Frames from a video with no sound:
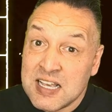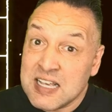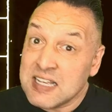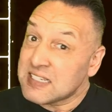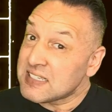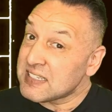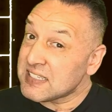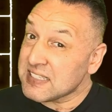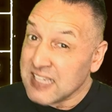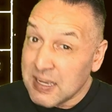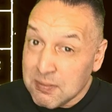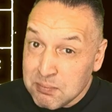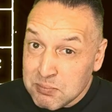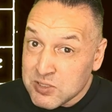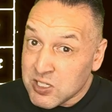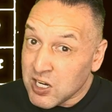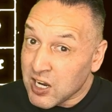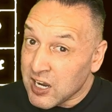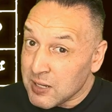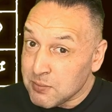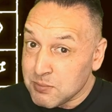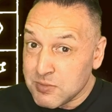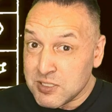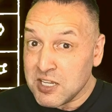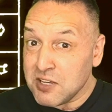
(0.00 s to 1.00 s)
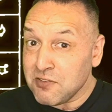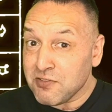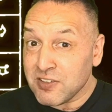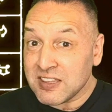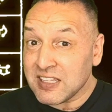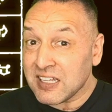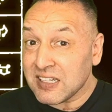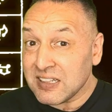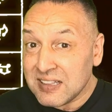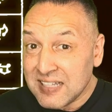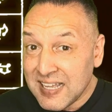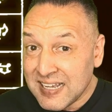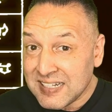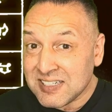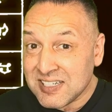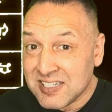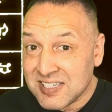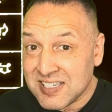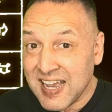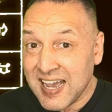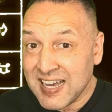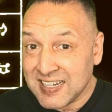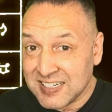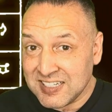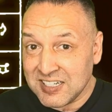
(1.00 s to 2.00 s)
Sometimes even the letters
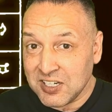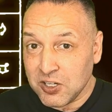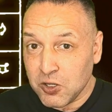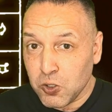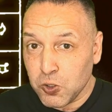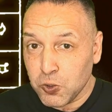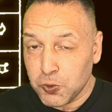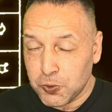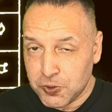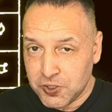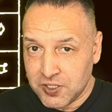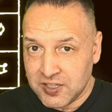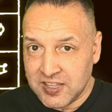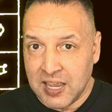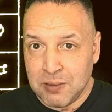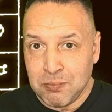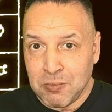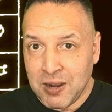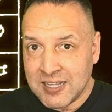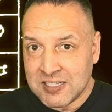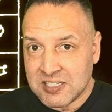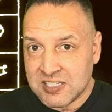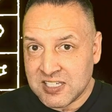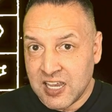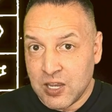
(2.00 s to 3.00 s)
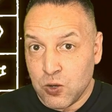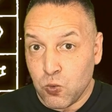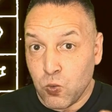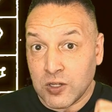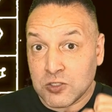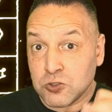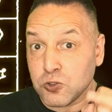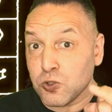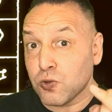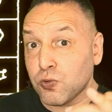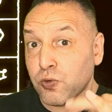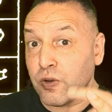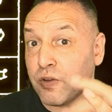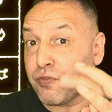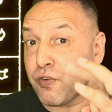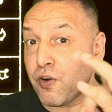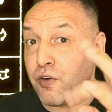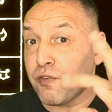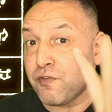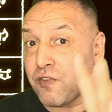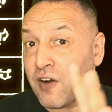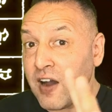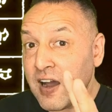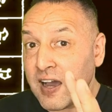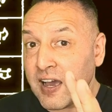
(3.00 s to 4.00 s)
aren't included. They might say 1, 2, 3, 4,
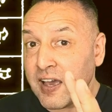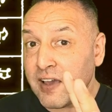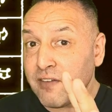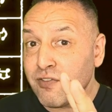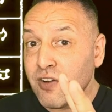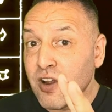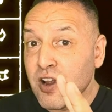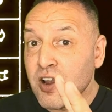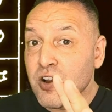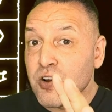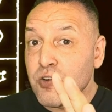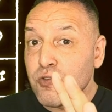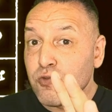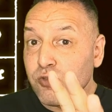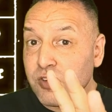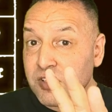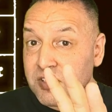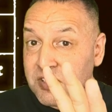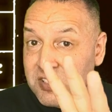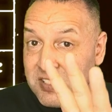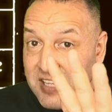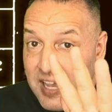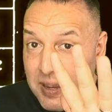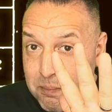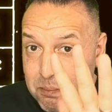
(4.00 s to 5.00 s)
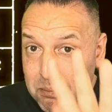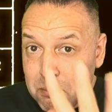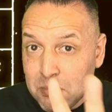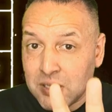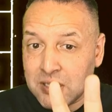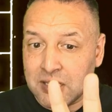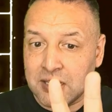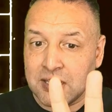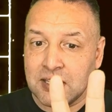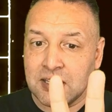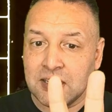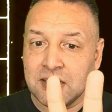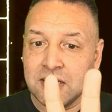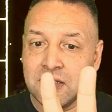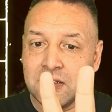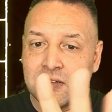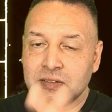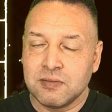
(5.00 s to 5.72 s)
5, resembling.